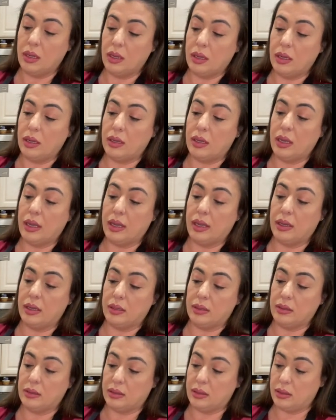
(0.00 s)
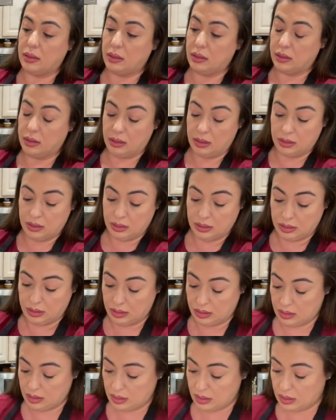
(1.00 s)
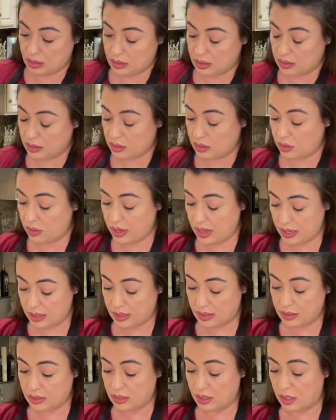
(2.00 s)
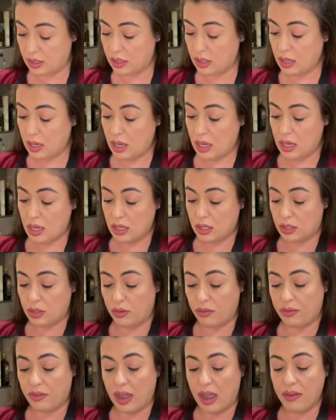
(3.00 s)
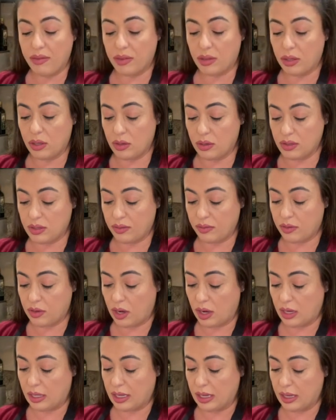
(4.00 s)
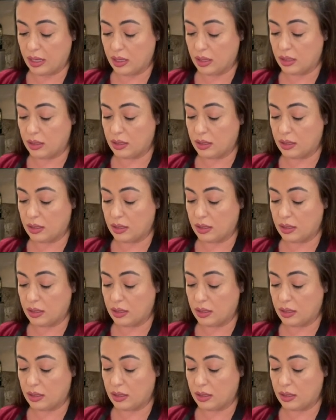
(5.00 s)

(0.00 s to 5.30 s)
And let's go ahead and start. So 5 cloves of garlic.